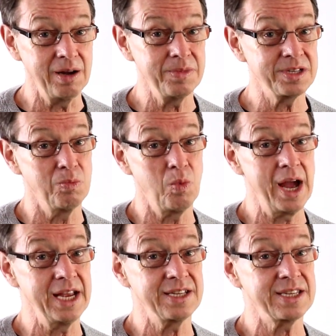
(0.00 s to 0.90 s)
In some
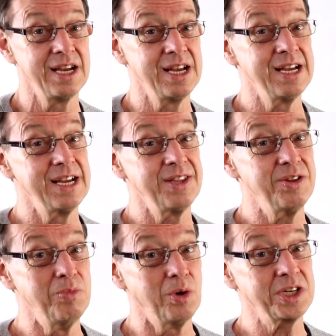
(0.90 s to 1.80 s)
ways, the
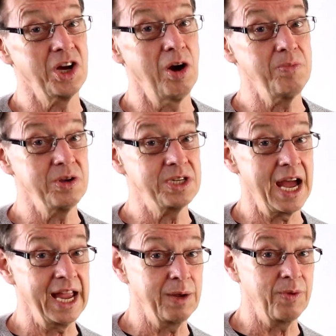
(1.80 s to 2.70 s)
more time you take,